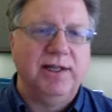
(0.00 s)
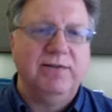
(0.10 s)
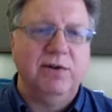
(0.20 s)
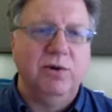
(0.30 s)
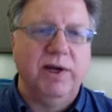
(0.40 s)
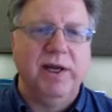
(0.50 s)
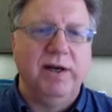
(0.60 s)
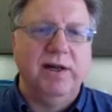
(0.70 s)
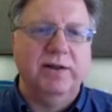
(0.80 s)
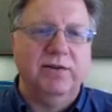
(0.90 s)
That's
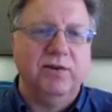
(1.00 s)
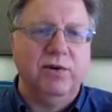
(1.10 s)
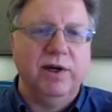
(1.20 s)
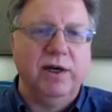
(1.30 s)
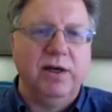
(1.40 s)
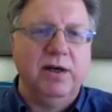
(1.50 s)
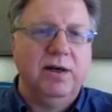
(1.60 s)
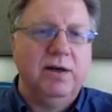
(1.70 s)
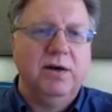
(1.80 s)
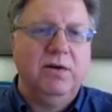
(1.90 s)
located on the screen
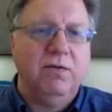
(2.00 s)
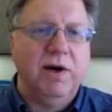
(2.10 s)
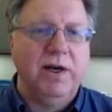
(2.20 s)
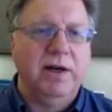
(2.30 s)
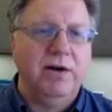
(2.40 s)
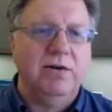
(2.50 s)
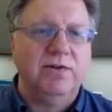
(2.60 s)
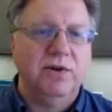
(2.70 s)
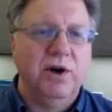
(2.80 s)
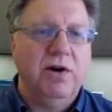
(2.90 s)
right here.
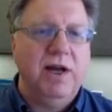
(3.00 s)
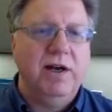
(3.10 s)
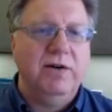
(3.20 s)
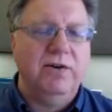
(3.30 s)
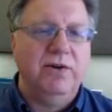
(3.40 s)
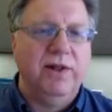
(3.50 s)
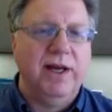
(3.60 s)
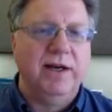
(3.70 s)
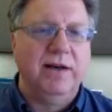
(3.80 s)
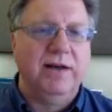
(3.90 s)
So go ahead and do
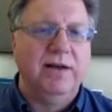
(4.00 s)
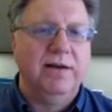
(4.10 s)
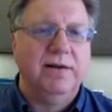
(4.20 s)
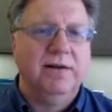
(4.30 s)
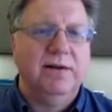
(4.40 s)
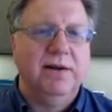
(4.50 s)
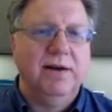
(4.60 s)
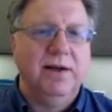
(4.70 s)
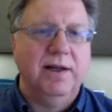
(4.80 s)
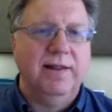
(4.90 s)
that,
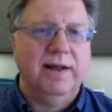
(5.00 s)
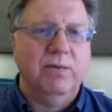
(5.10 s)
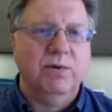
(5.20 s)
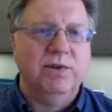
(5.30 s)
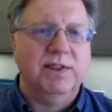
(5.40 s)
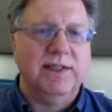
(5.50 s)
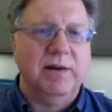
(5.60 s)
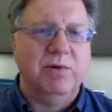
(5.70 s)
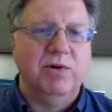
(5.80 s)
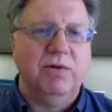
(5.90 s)
and that will
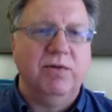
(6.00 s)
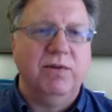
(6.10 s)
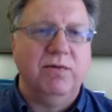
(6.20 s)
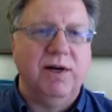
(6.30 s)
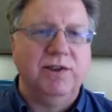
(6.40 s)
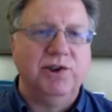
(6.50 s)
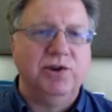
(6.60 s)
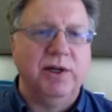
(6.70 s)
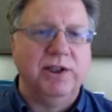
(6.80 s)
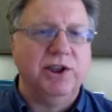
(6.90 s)
disable the
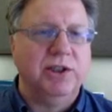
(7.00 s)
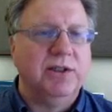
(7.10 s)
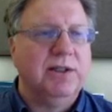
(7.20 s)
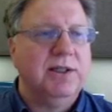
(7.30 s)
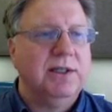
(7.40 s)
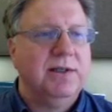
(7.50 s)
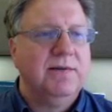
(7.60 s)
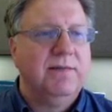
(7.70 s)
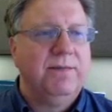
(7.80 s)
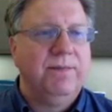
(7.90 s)
registration.
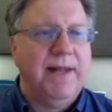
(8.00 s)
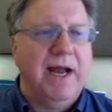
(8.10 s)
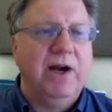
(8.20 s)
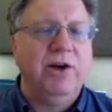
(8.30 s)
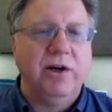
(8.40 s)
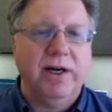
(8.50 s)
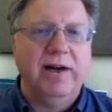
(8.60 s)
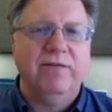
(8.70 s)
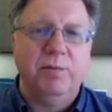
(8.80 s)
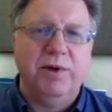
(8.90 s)
Now you're going to
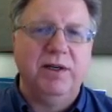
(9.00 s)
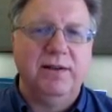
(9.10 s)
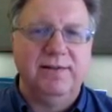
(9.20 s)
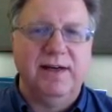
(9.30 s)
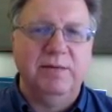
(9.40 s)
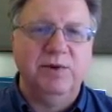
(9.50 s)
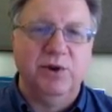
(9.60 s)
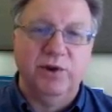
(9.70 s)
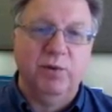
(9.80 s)
have to pick the time zone.